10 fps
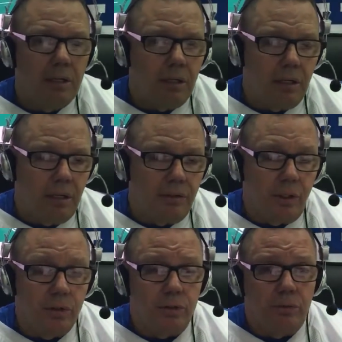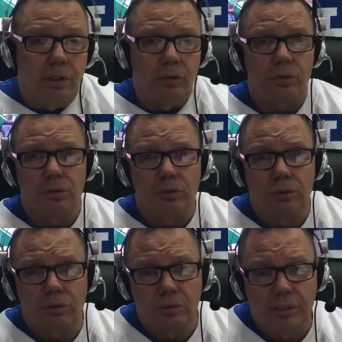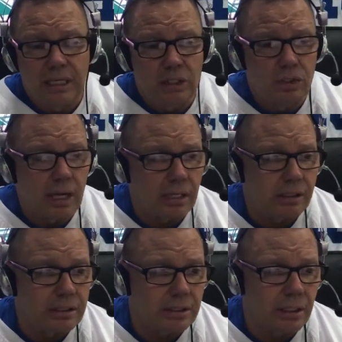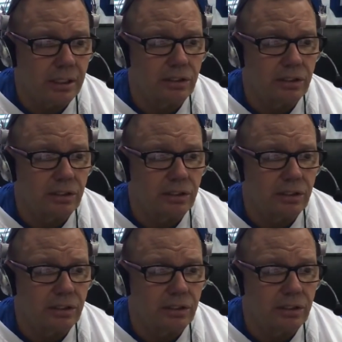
Those are things you got to discuss.